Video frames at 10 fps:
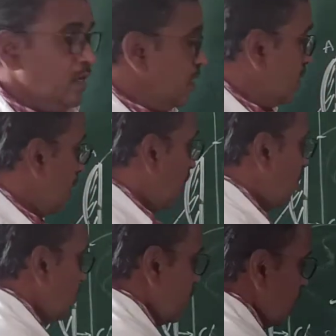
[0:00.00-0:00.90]
Now
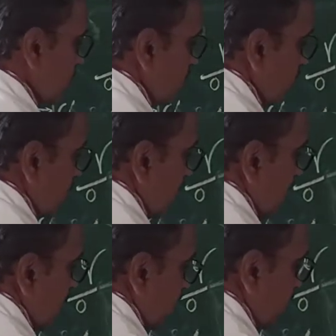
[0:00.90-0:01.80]

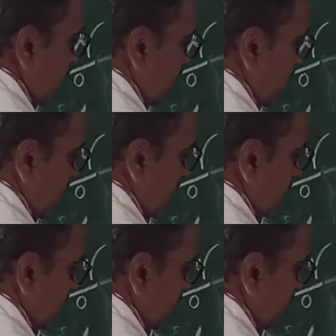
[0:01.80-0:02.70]
P is
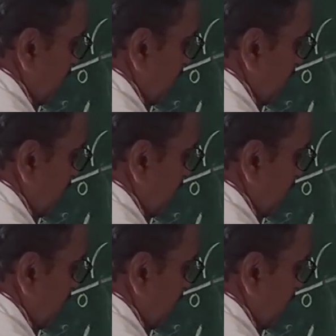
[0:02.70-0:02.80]
a